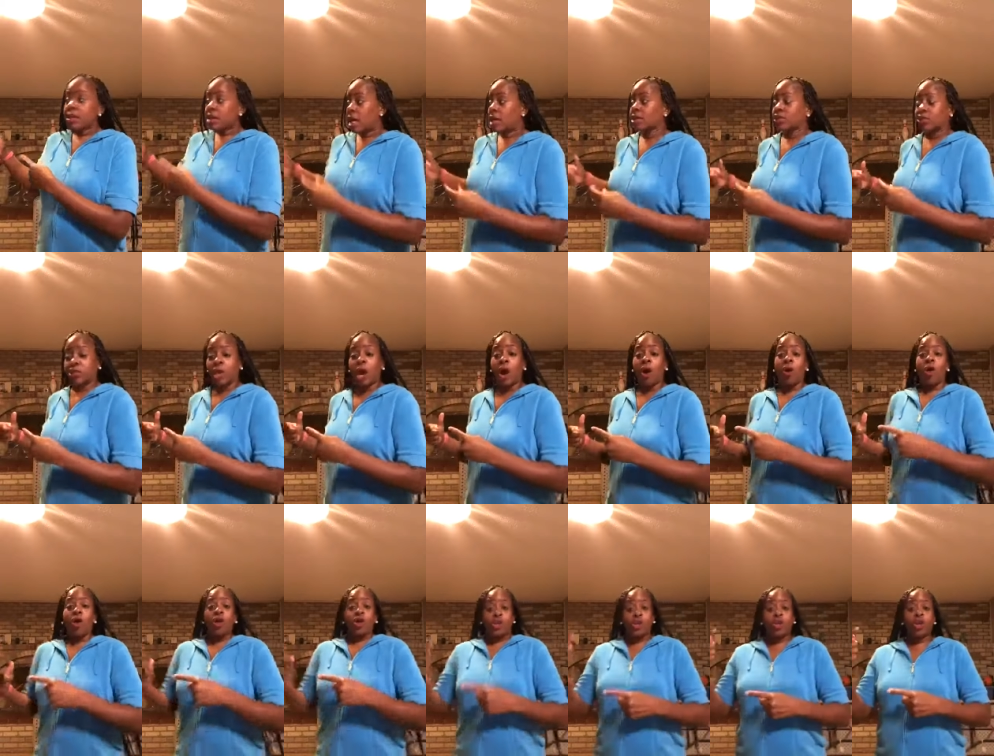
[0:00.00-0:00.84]
And
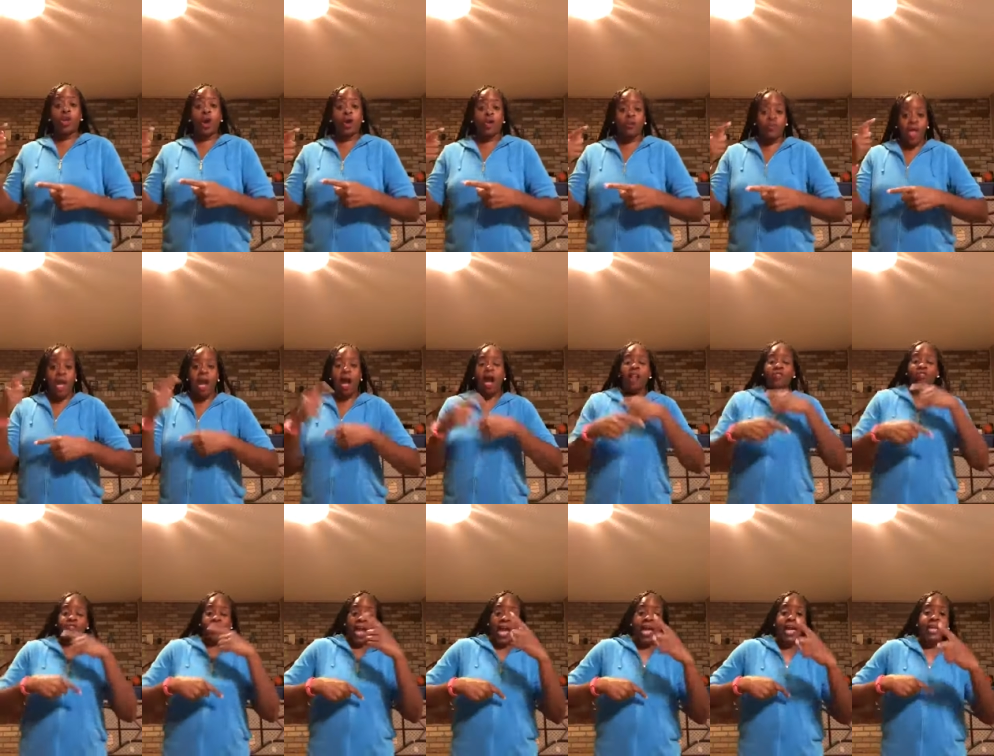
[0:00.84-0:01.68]
so, you know, there are
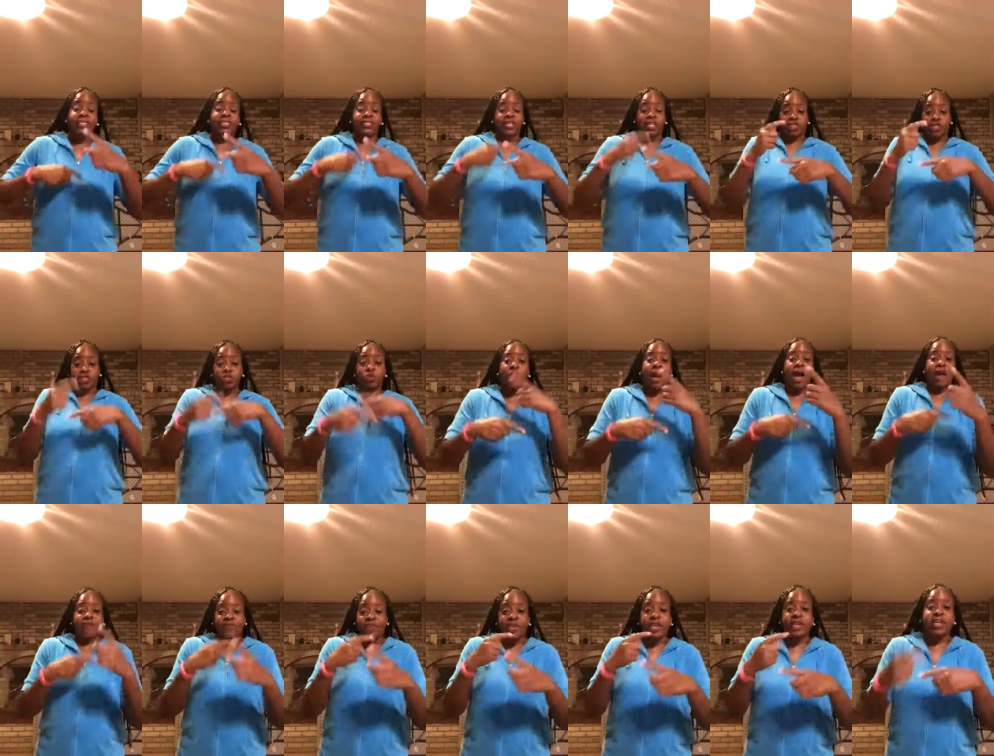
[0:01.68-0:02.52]
things that you
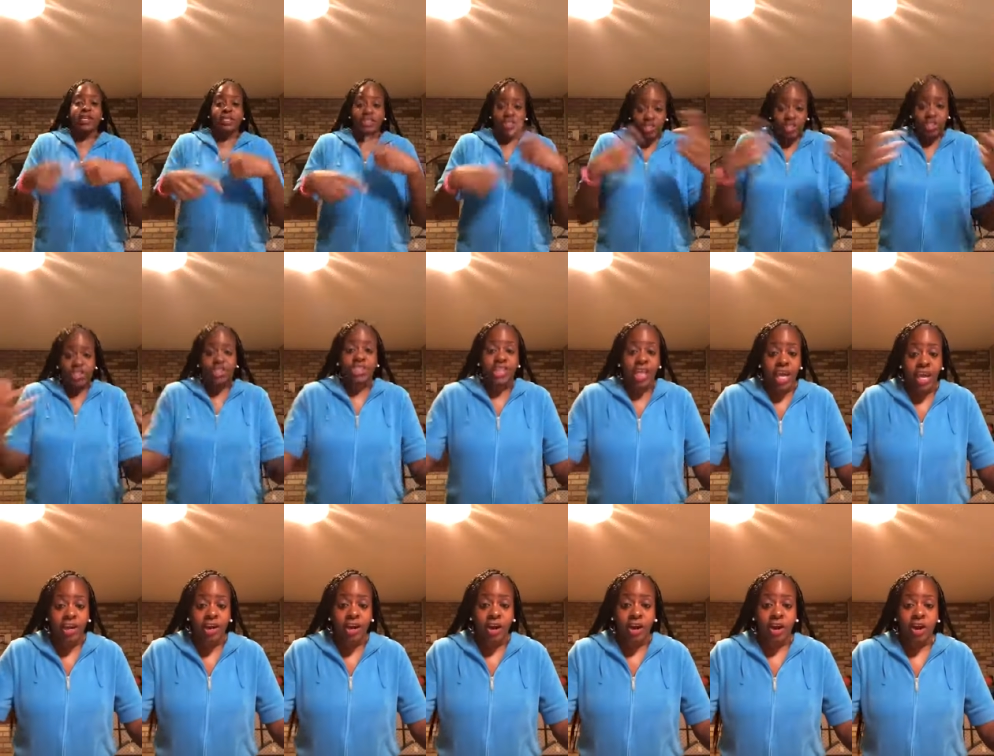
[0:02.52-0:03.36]
have to
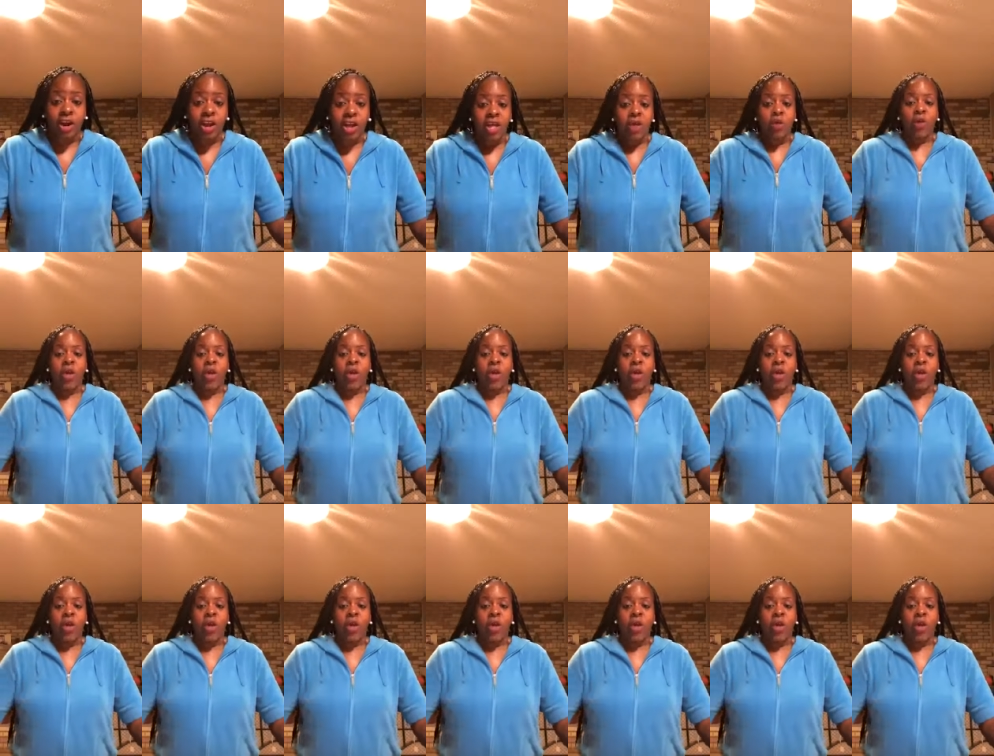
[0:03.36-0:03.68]
consider